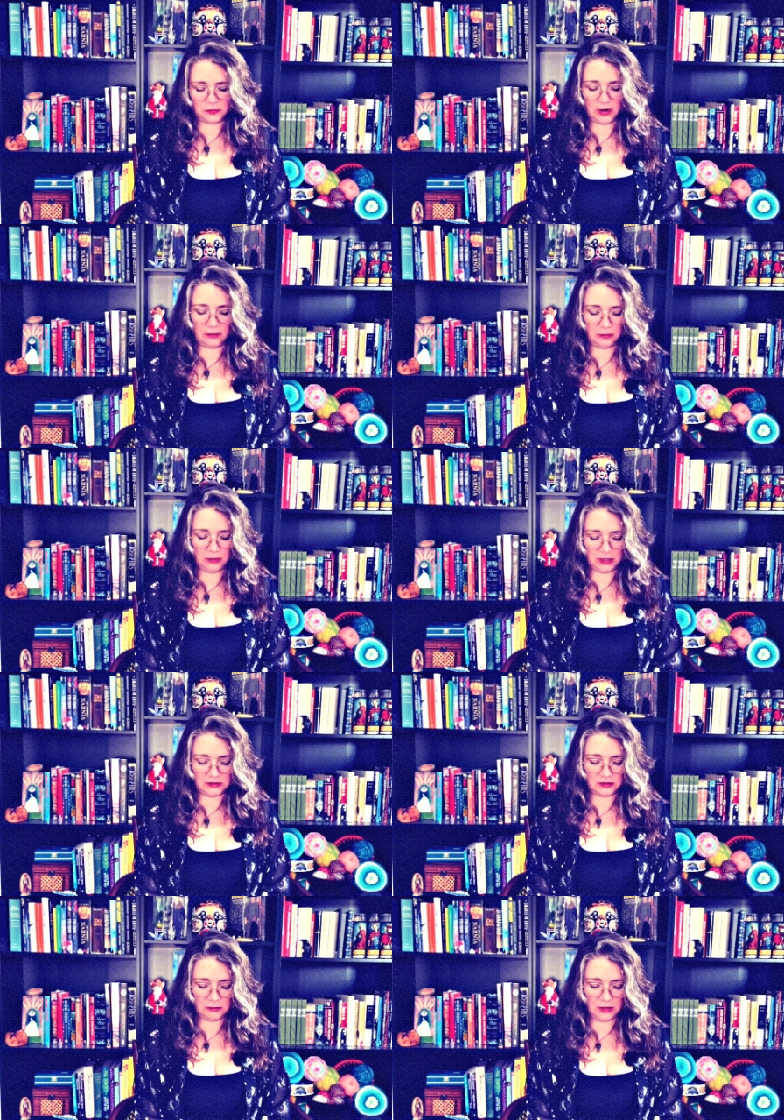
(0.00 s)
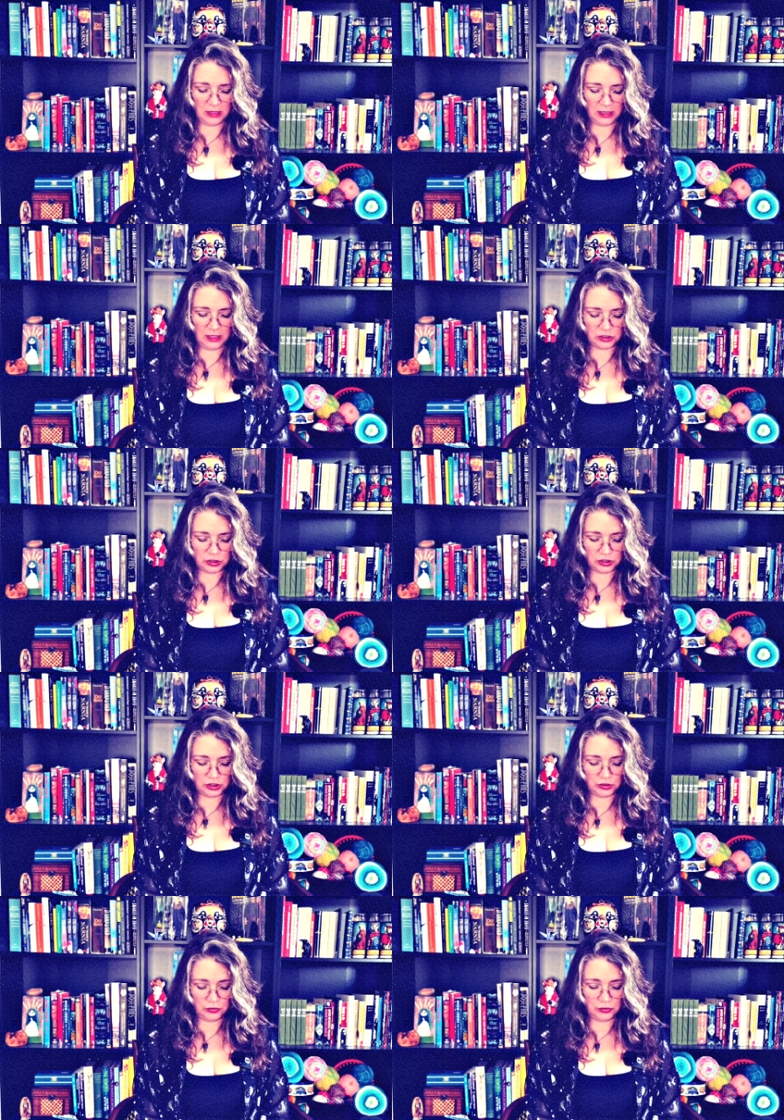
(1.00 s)
probably because of the medication,
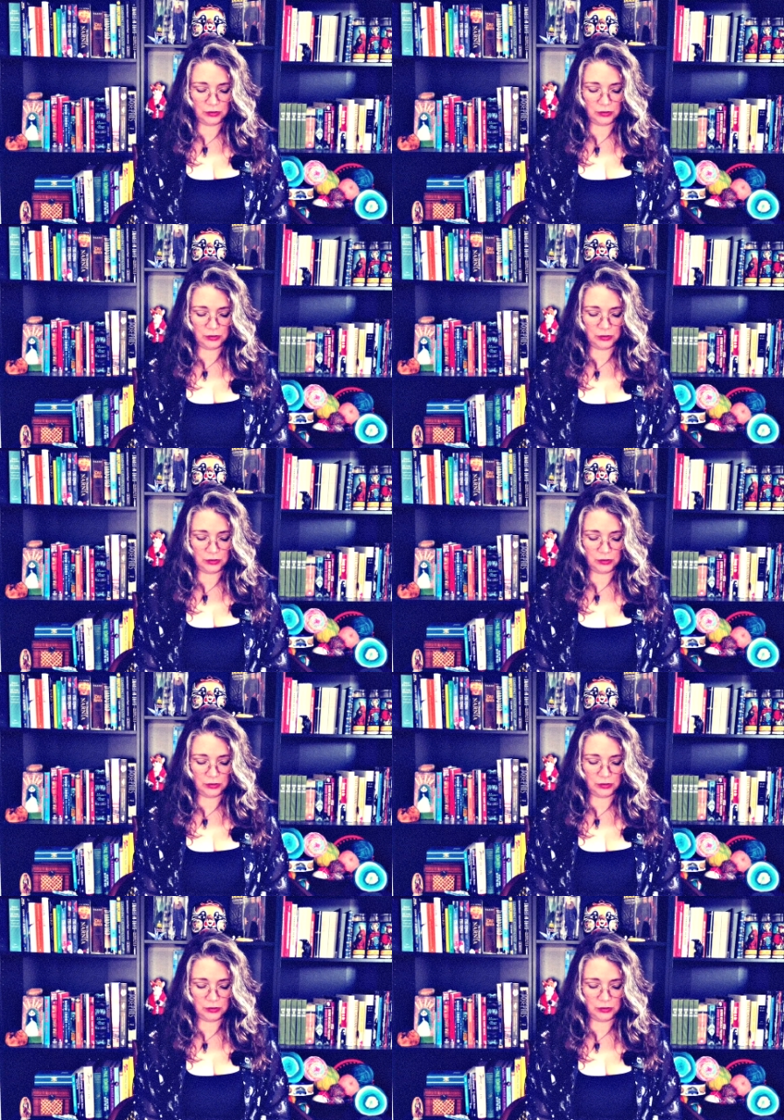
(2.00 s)
too.